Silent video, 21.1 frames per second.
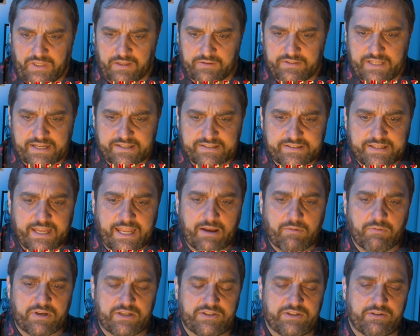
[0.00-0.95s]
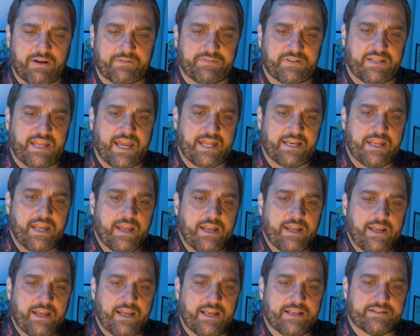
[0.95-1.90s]
Next thing I want to do after that
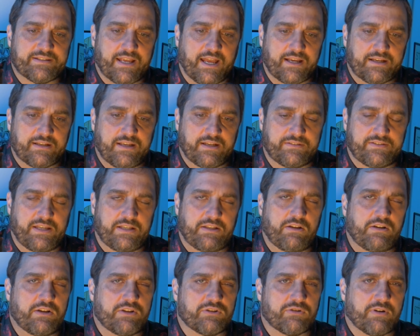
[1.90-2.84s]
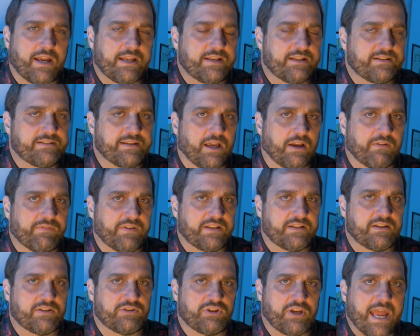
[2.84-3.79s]
is continue to try to delve
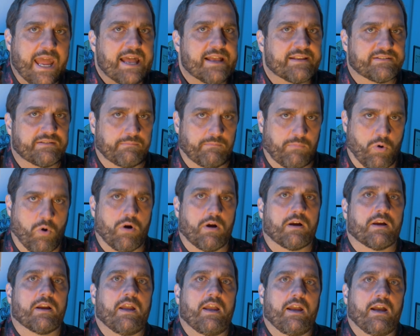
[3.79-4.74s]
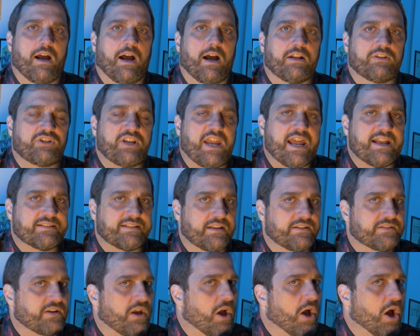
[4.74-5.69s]
into jazz more. Jazz
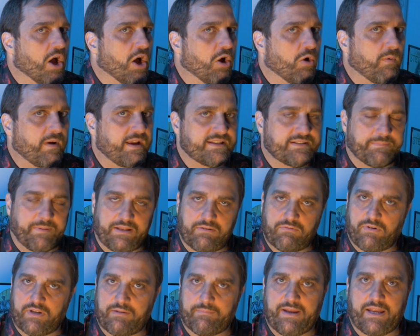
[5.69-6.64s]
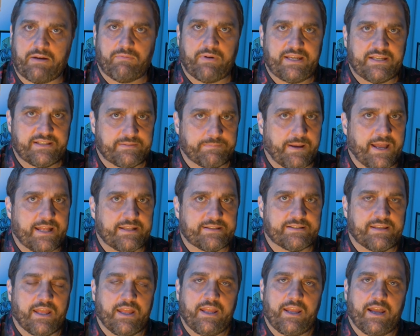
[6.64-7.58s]
has always been one of my weak
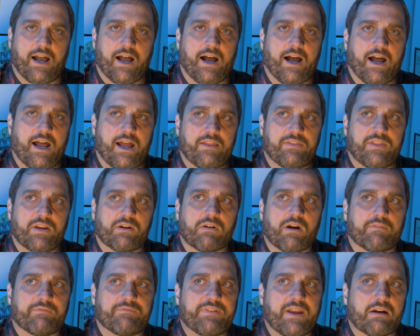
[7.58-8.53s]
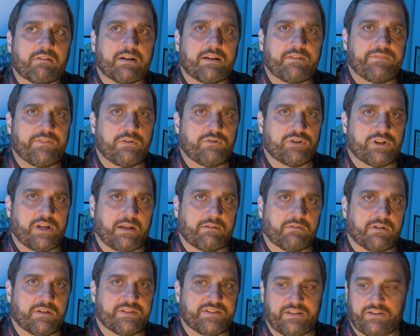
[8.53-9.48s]
spots. There are very few
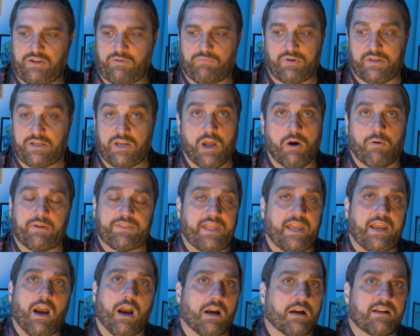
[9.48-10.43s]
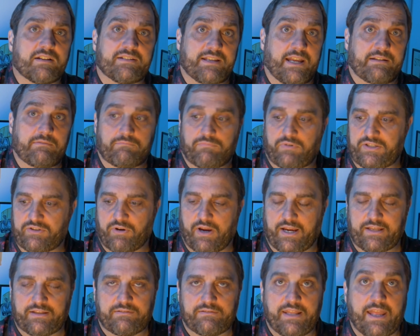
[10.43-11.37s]
genres, and you wouldn't know what they are because we
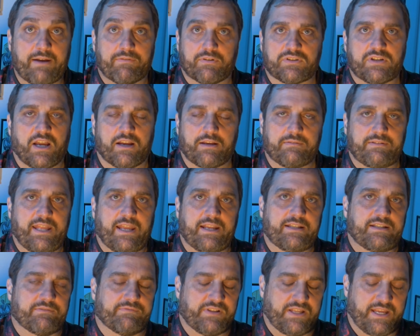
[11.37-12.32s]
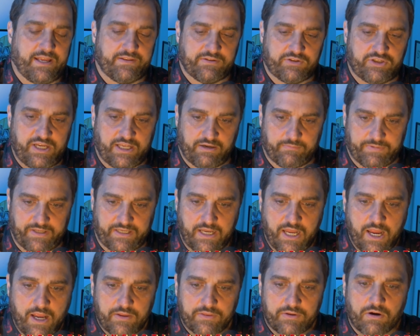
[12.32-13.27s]
try and never talk negatively on the channel, but
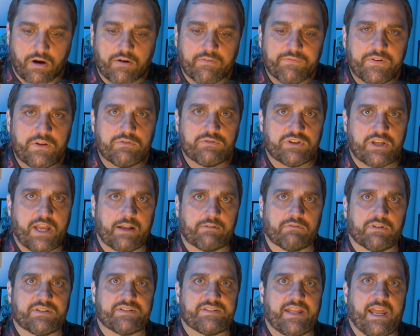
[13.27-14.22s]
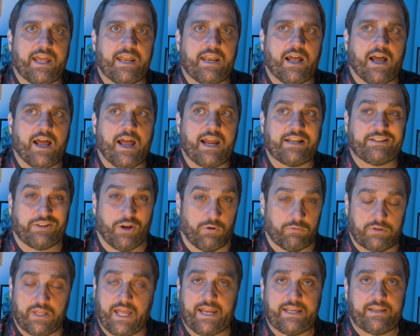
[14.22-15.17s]
there are a few genres that I
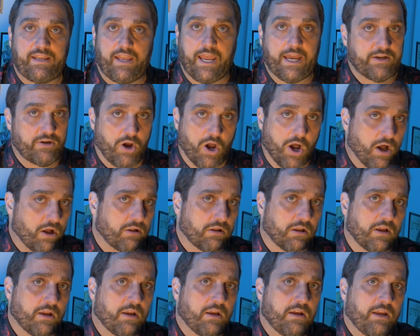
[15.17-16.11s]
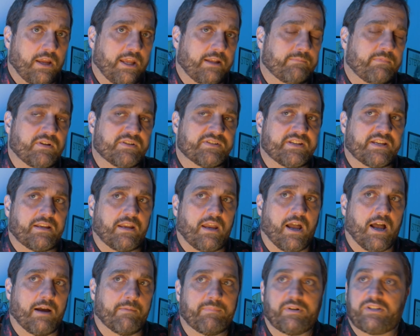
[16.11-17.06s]
don't like at all in music,
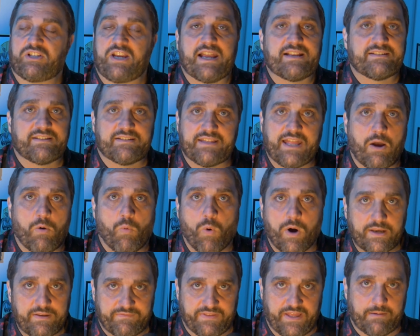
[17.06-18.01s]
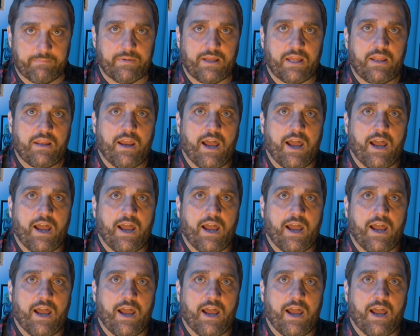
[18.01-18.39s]
but jazz is not one of them.